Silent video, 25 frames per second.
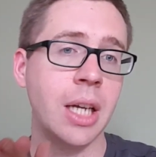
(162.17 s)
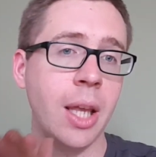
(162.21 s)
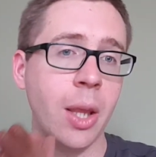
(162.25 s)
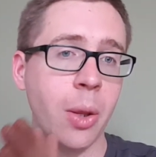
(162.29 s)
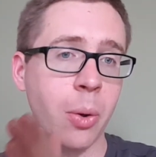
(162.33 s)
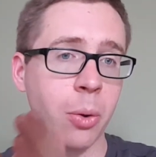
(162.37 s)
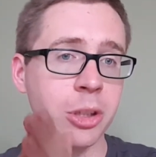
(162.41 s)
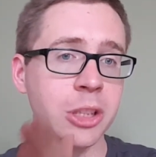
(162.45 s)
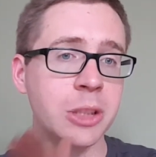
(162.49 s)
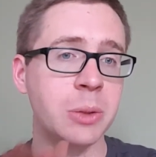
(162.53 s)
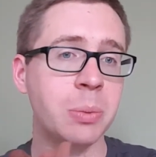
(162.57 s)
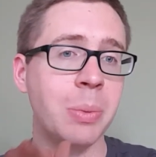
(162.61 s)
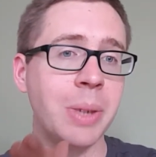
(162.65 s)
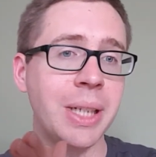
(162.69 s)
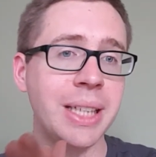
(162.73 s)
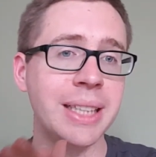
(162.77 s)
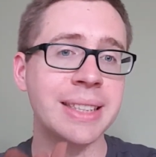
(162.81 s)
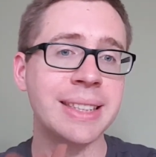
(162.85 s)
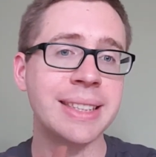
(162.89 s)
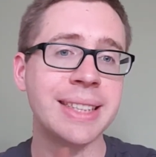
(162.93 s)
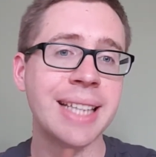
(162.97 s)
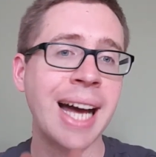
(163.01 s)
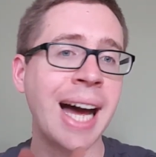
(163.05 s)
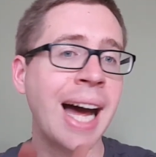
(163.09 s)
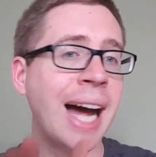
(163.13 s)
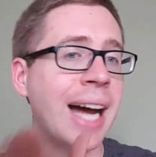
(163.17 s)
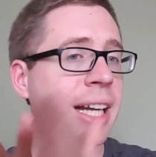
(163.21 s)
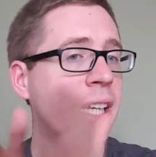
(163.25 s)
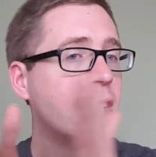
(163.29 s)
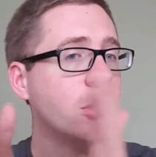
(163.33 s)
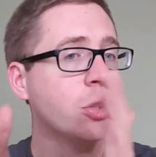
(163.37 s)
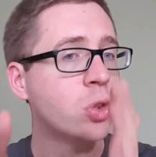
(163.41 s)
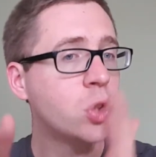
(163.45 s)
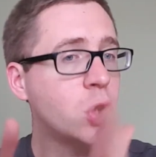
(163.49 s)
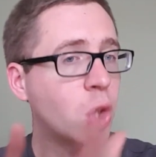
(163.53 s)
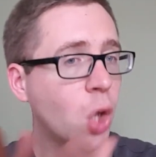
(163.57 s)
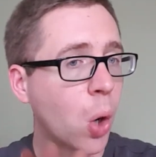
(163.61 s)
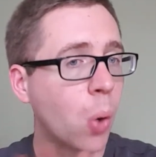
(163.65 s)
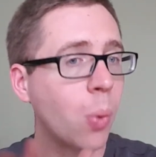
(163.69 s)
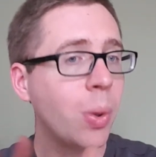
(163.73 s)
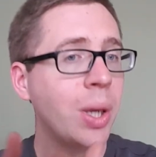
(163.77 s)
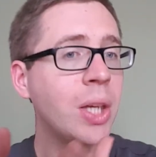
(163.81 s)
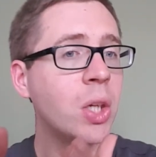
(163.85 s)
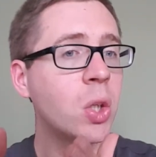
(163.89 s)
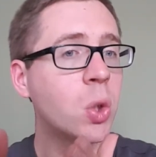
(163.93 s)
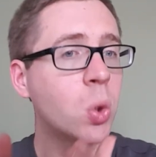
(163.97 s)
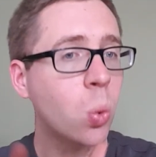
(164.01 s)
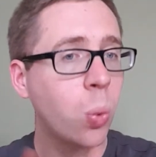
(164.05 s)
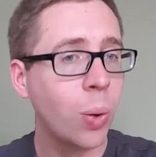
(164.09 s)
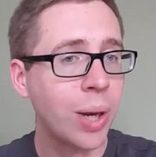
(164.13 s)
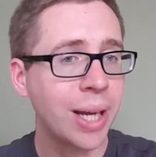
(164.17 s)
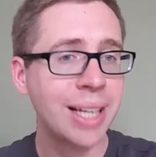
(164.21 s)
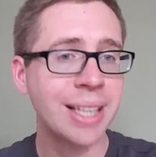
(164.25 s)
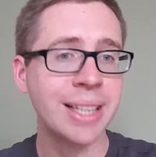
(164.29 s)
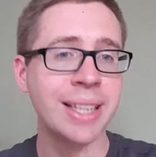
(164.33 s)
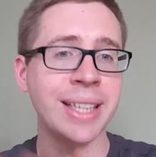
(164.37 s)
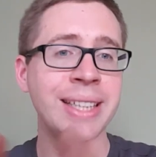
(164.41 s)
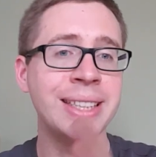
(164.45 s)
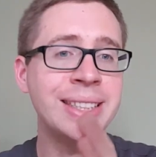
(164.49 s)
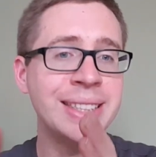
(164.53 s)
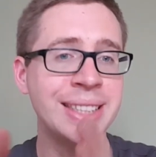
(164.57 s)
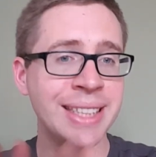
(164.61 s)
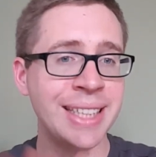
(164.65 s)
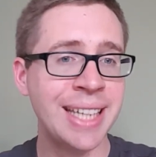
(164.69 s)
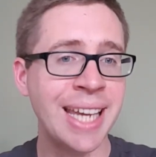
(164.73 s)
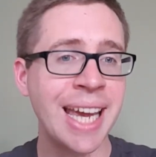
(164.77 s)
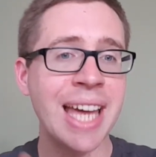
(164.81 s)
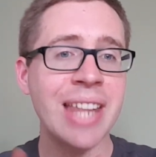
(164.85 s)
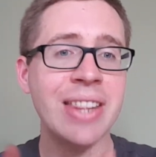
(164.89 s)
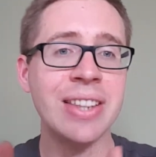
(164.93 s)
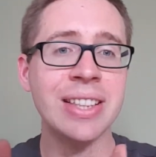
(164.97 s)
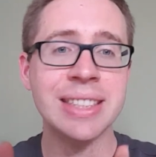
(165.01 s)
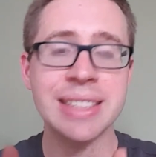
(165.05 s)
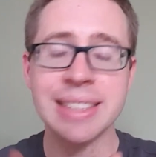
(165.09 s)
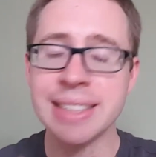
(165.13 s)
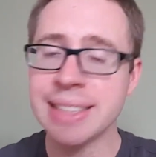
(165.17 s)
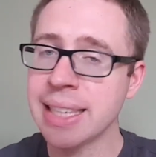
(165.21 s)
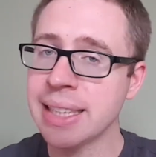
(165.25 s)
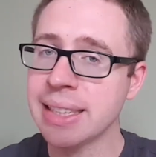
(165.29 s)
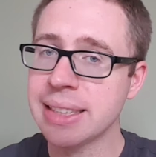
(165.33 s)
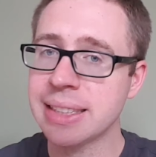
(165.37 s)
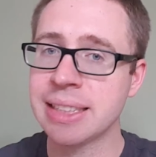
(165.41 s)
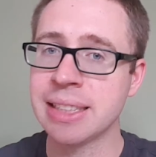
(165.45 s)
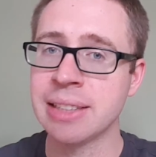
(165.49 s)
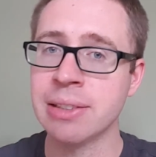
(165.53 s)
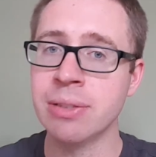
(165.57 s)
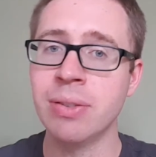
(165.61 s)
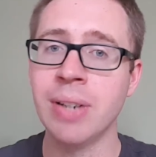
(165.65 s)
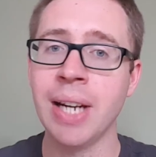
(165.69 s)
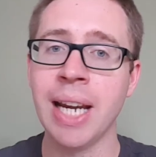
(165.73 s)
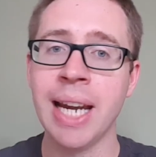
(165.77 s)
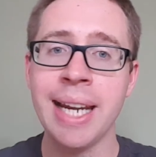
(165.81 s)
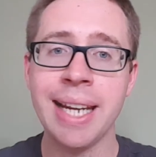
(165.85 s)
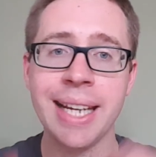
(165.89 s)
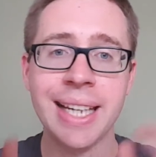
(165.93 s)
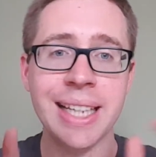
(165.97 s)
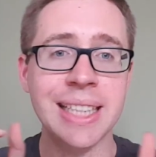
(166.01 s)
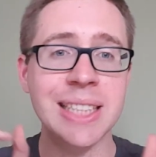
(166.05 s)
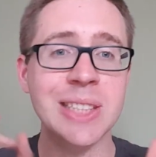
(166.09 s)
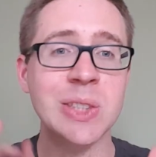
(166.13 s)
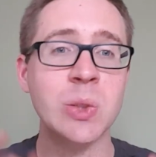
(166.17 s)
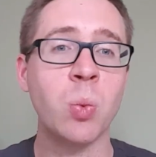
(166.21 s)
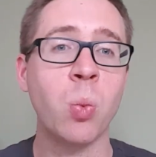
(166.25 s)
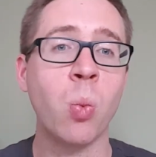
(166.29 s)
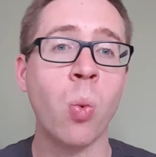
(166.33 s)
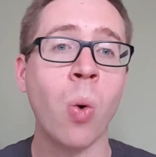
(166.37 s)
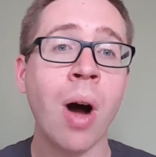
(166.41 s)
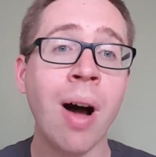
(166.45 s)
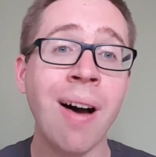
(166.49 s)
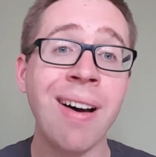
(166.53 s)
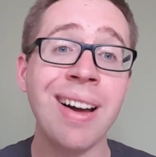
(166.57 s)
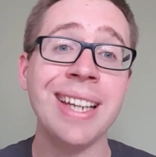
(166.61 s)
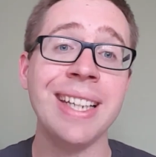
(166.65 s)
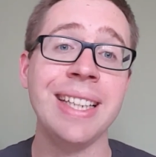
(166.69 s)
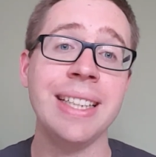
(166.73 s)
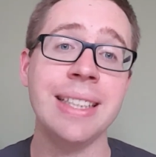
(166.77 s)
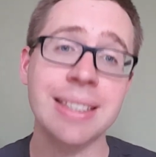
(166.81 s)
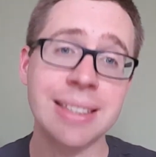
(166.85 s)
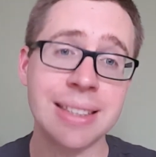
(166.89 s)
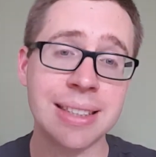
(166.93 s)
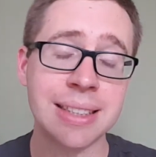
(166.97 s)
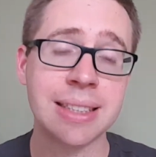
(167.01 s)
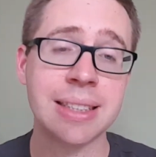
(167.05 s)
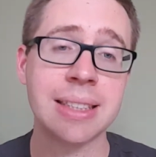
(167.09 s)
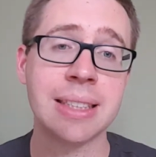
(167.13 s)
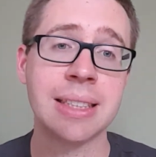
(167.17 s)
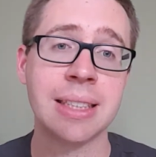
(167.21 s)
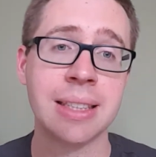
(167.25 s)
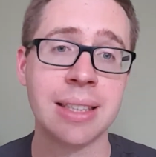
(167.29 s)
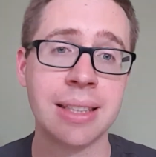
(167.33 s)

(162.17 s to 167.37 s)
which means that going quickly to get the sense of it is wise.